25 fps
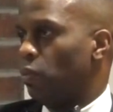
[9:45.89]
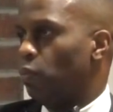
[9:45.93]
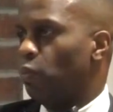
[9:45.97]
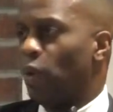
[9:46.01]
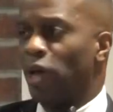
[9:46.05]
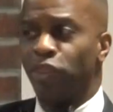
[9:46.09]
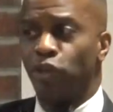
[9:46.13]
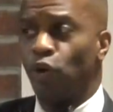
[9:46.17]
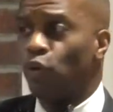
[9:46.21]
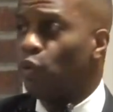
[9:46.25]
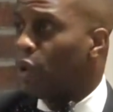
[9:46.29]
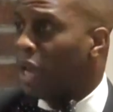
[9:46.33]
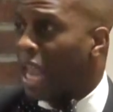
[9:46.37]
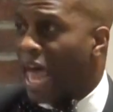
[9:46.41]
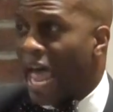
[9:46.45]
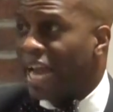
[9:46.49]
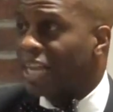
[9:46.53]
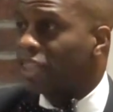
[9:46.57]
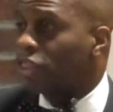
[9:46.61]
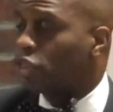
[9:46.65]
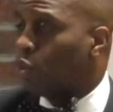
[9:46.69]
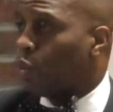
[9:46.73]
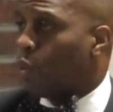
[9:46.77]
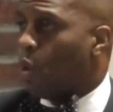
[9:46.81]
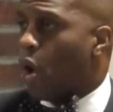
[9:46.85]
Whether you
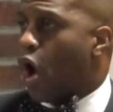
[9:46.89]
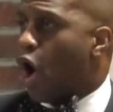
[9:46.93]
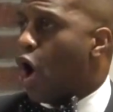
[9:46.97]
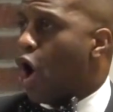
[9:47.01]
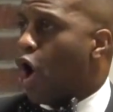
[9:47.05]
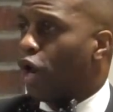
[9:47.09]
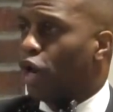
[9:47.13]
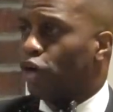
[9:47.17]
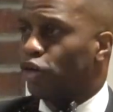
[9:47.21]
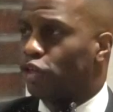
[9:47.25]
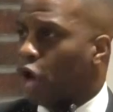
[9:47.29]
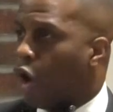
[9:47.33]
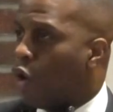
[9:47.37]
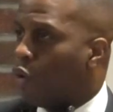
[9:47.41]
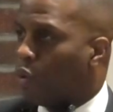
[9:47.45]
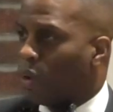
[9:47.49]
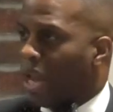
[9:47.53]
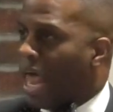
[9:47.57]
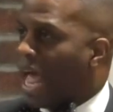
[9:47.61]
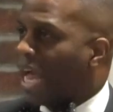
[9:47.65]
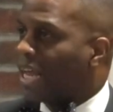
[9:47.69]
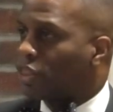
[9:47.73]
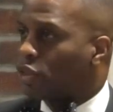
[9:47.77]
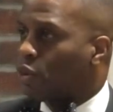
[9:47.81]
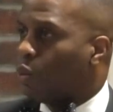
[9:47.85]
like the wall or don't
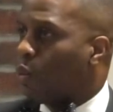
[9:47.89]
like